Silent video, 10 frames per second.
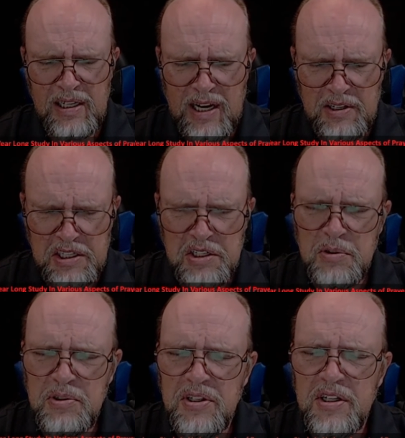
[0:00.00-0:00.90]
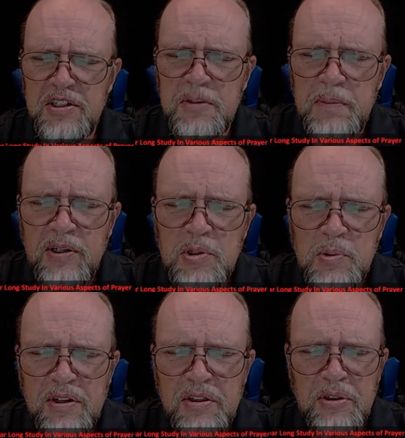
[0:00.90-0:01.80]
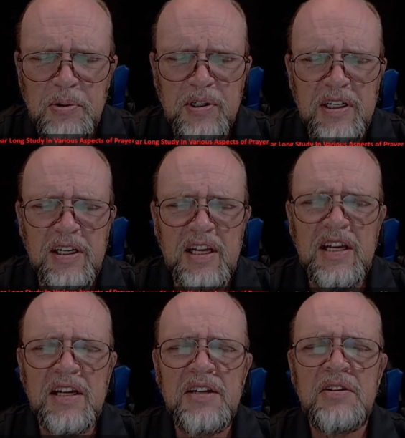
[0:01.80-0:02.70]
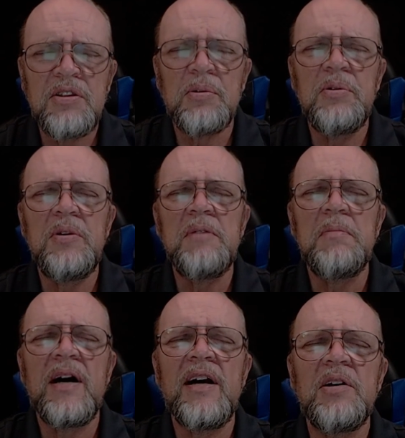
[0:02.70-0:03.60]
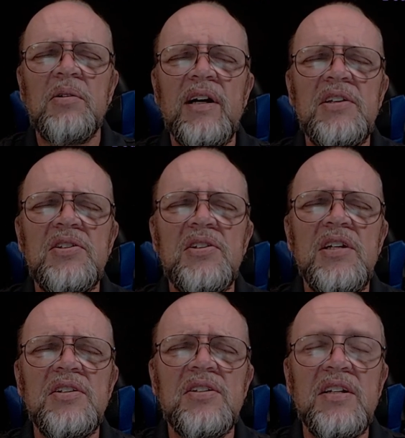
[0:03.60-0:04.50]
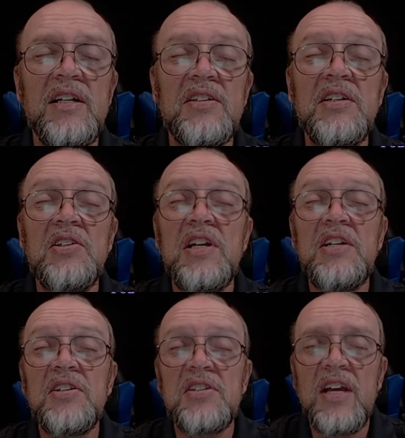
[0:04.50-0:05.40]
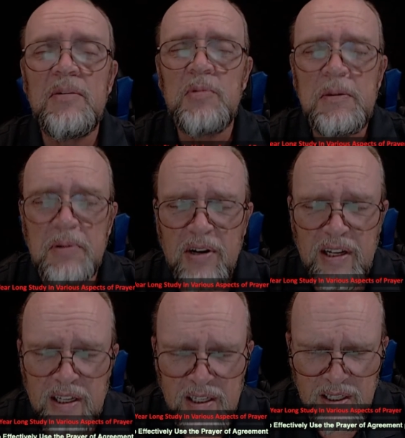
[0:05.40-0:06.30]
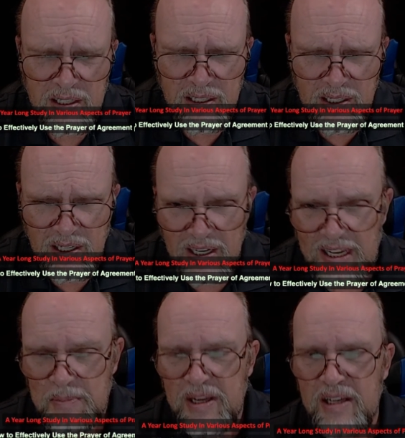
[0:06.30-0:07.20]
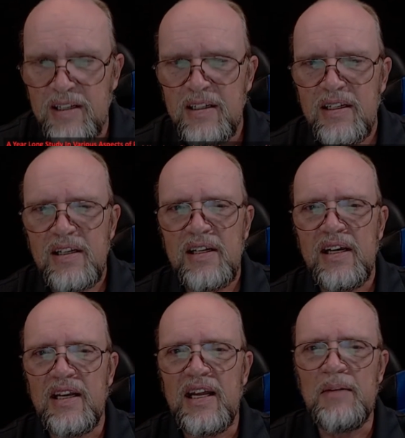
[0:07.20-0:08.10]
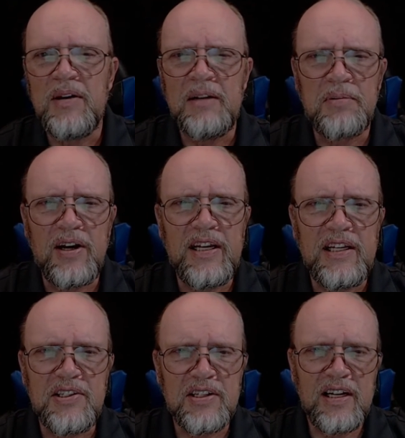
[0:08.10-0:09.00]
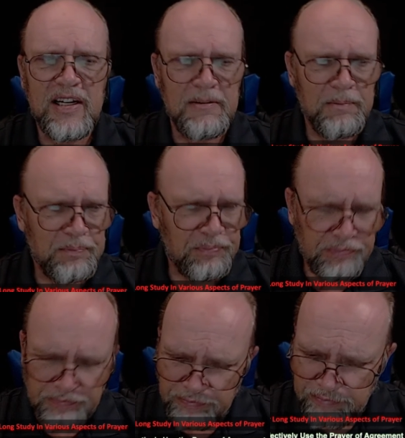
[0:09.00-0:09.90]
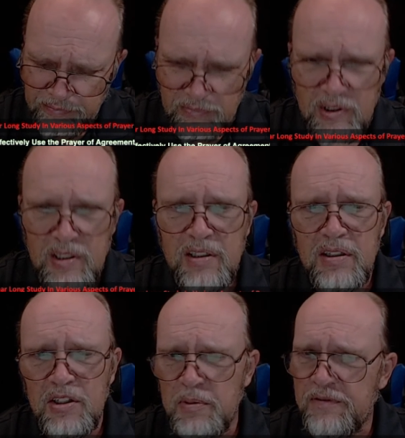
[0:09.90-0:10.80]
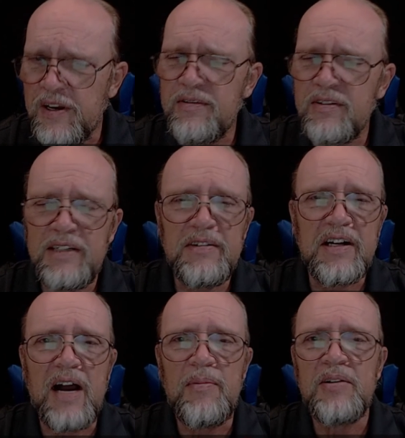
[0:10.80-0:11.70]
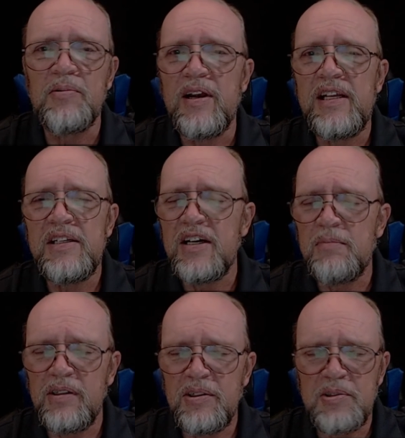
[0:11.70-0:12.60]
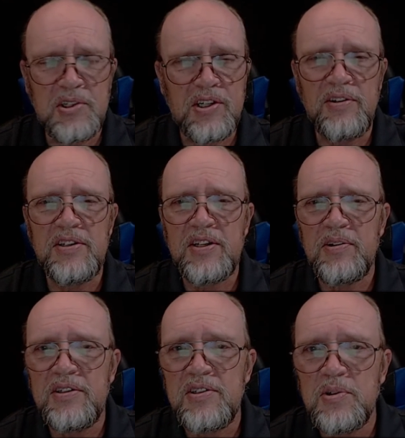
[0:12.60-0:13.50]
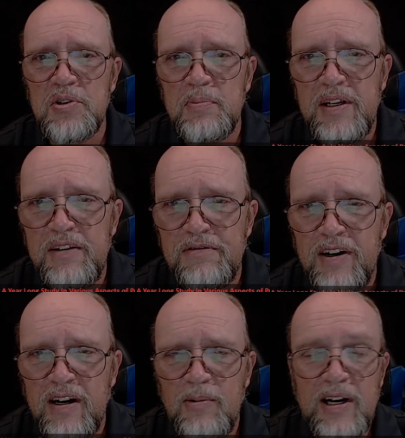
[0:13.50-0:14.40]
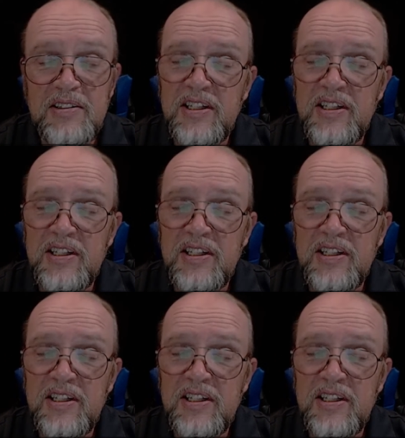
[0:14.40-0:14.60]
how to use their spiritual authority in, through, and by Christ Jesus. And it's in Jesus' name we pray. Amen and amen. Praise God. Do me a favor, leave a comment, rating down below. Share this out on social media far and wide.